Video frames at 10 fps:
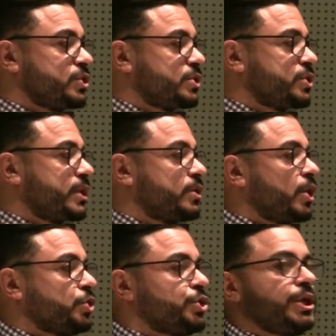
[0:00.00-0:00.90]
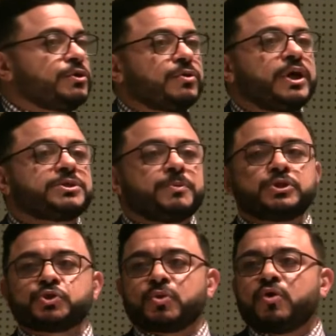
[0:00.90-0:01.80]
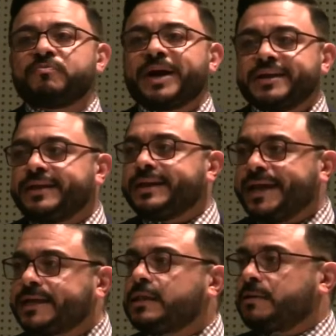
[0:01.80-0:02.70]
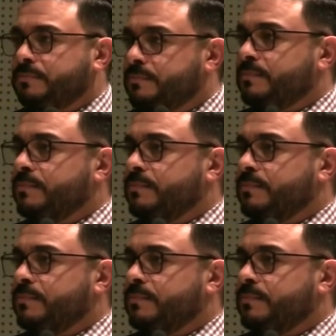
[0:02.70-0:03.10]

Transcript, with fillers: she said she and her husband drove by the nightclub.